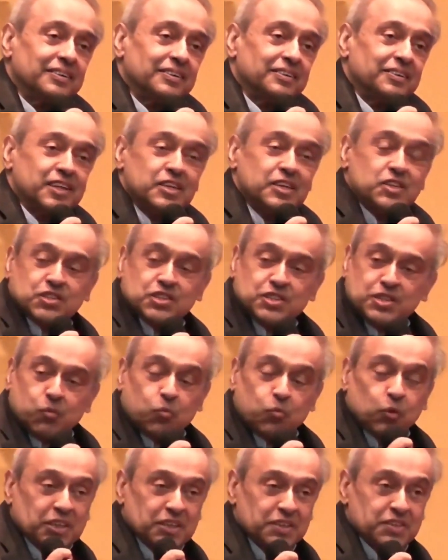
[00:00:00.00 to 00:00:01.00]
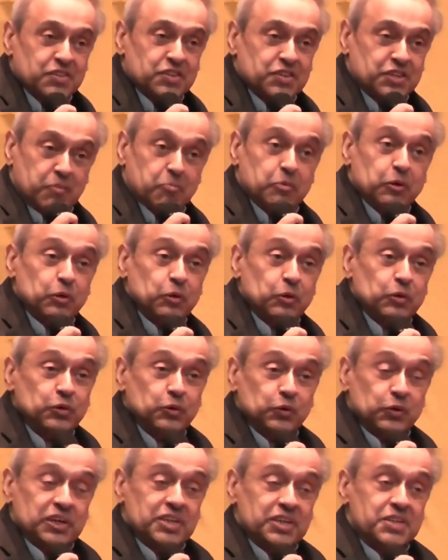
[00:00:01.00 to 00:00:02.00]
there's someone in this neighborhood
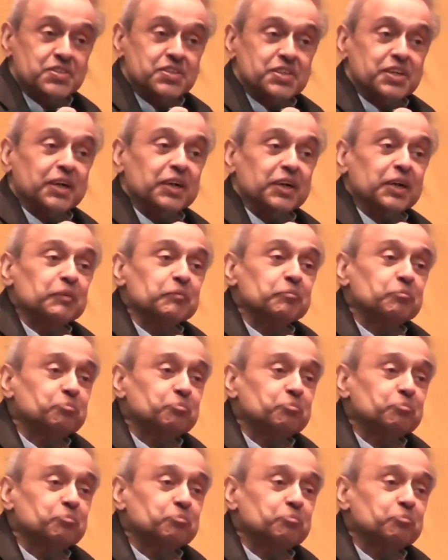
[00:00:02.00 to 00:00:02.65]
who is a